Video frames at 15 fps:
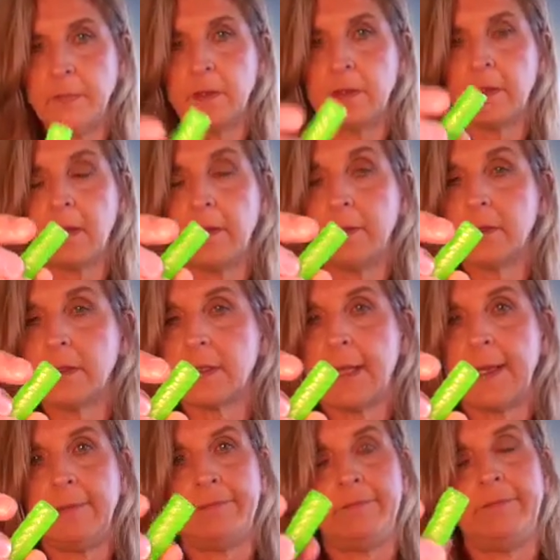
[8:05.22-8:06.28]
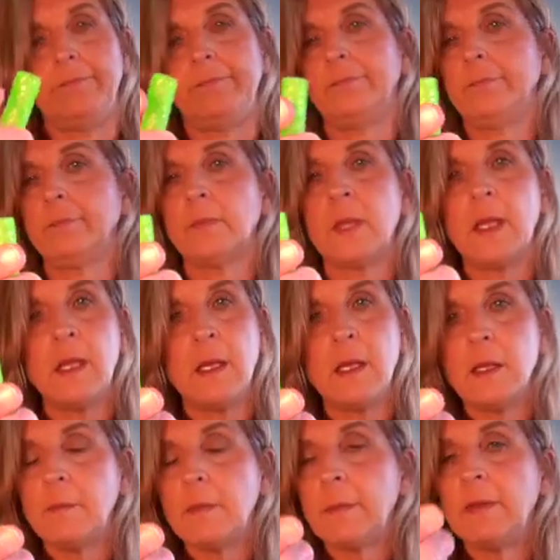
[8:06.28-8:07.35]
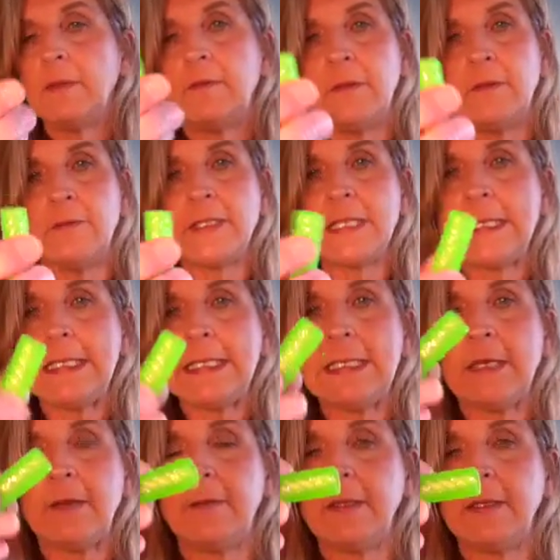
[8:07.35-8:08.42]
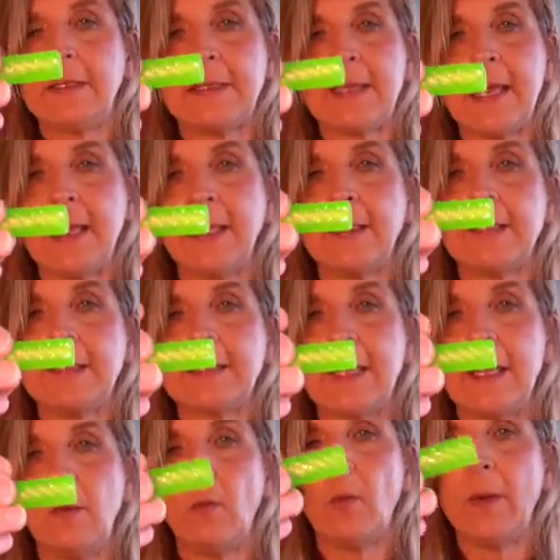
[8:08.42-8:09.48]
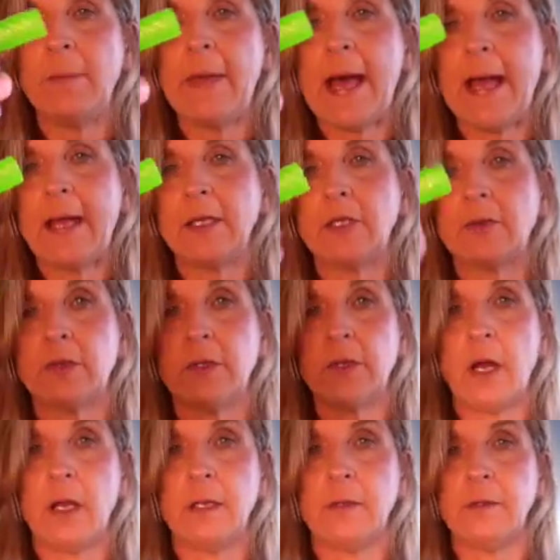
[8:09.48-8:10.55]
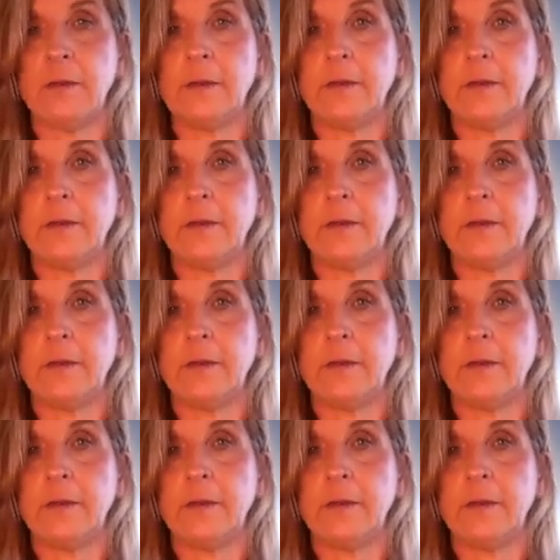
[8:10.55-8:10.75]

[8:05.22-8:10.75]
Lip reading: So there was like maybe 15 of these things in one package for $1.